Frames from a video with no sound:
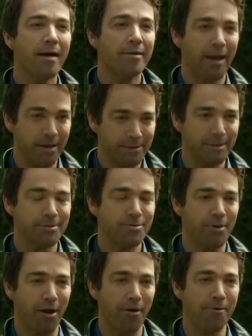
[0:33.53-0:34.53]
Katie's in her
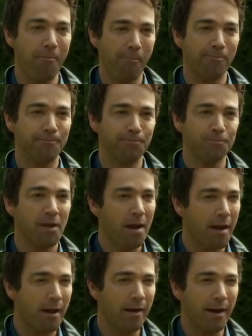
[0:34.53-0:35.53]
trailer.
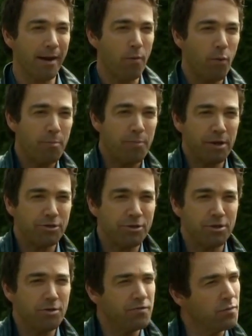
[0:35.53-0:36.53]
Can I get one picture
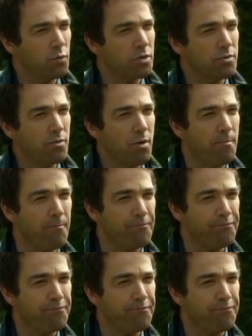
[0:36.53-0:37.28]
of you for wardrobe?